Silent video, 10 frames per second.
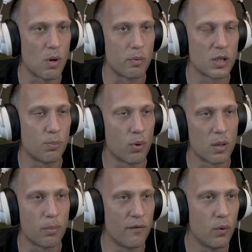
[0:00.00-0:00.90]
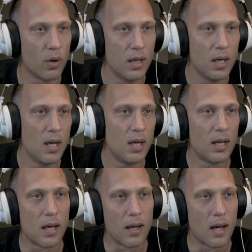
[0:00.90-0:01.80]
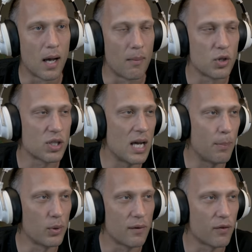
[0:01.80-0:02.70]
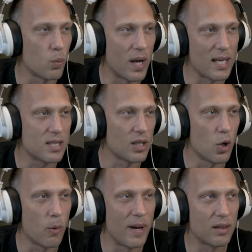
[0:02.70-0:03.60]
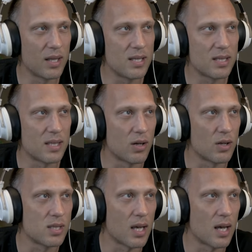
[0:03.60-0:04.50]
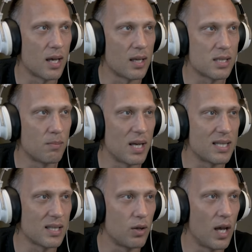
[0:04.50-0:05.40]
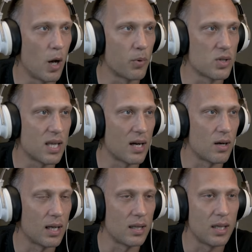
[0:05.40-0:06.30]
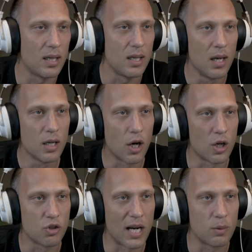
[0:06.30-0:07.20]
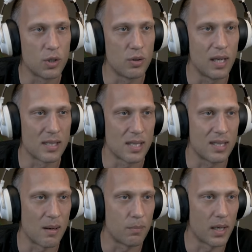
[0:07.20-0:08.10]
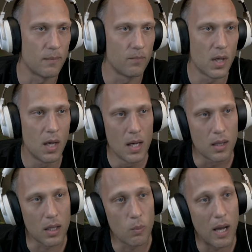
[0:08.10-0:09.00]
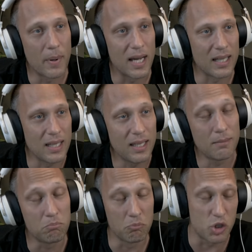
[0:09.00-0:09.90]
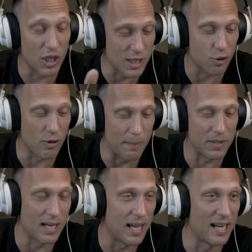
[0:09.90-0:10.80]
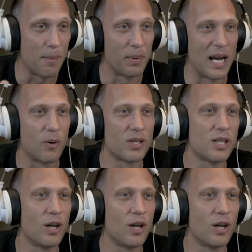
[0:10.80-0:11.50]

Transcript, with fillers: was supported before. Um, there's a couple different ways to go about this. There's uh, some nice little helpers there in the contract, which you get as a template. The Web IDE just dropped today a couple hours ago,